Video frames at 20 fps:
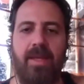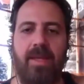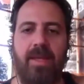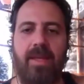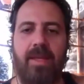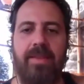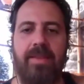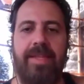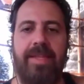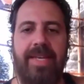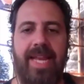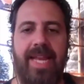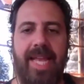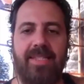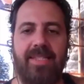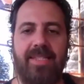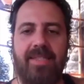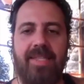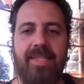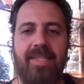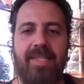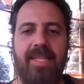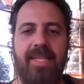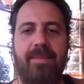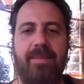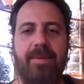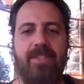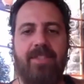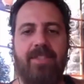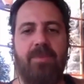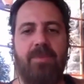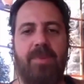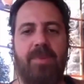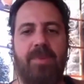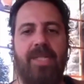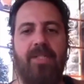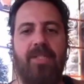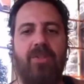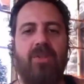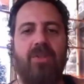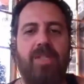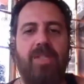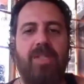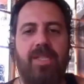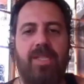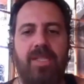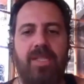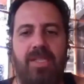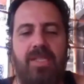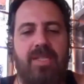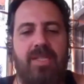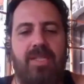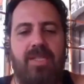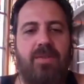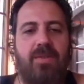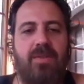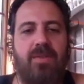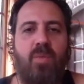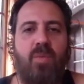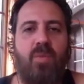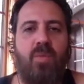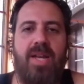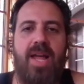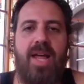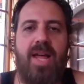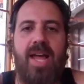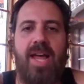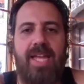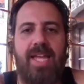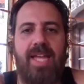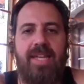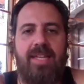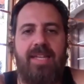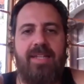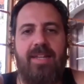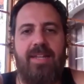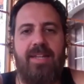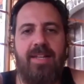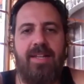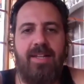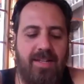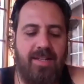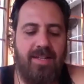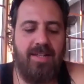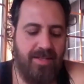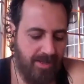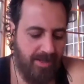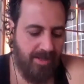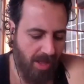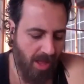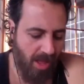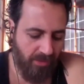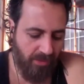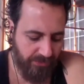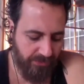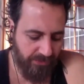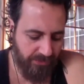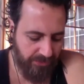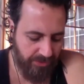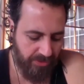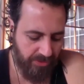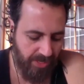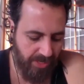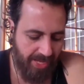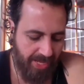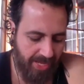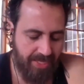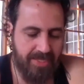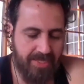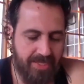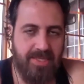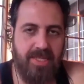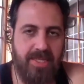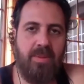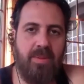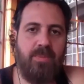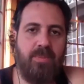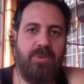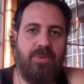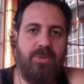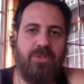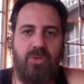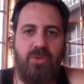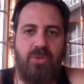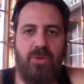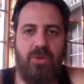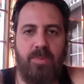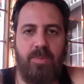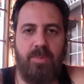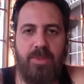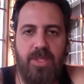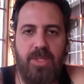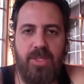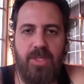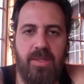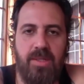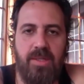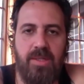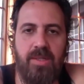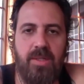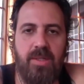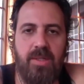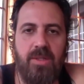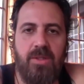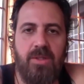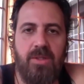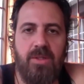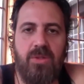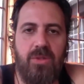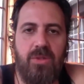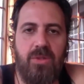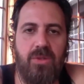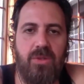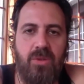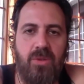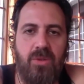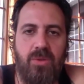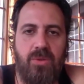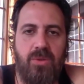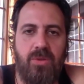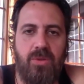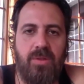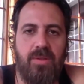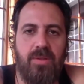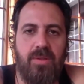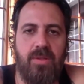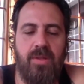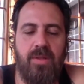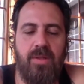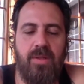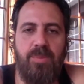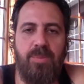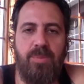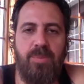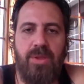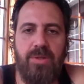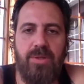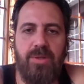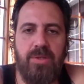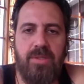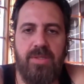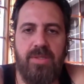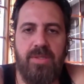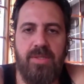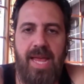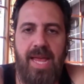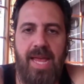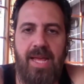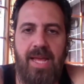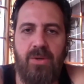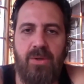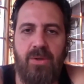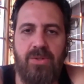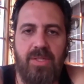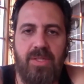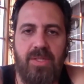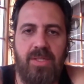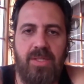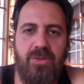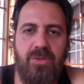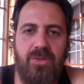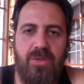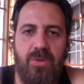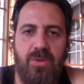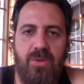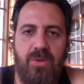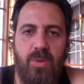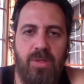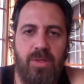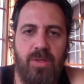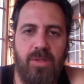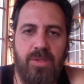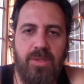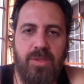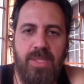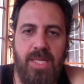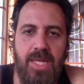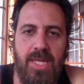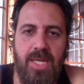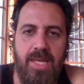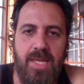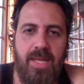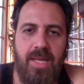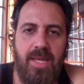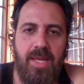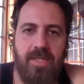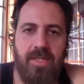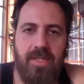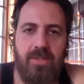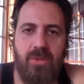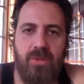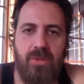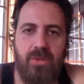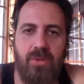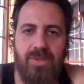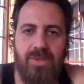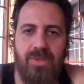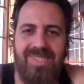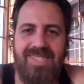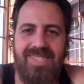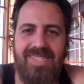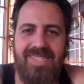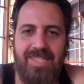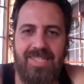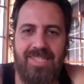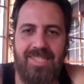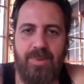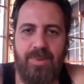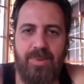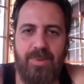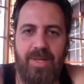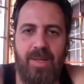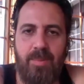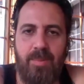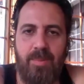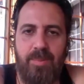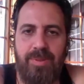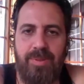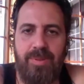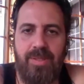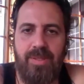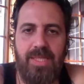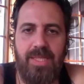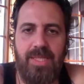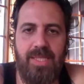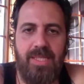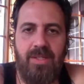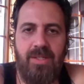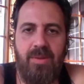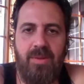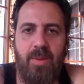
The next thing I'm going to speak to is what I offer as a prescription to brothers out into the world to step up in